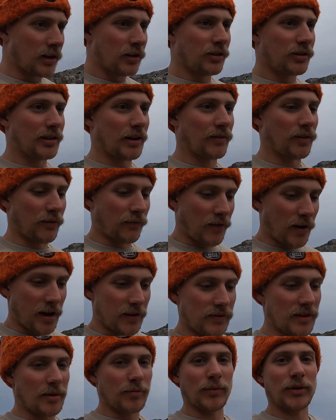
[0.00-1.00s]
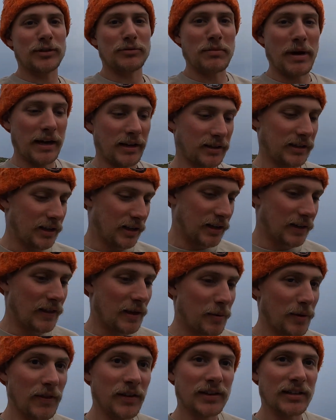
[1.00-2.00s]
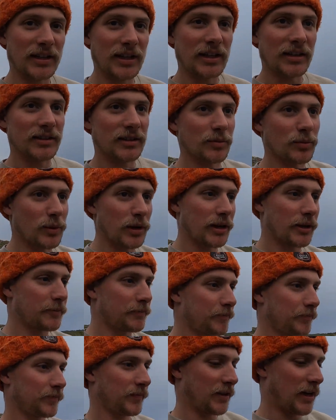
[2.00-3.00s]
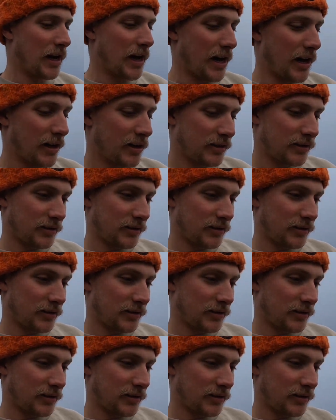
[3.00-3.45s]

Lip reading: Just have to find them because Meg's hidden them in the sea somewhere. Aha.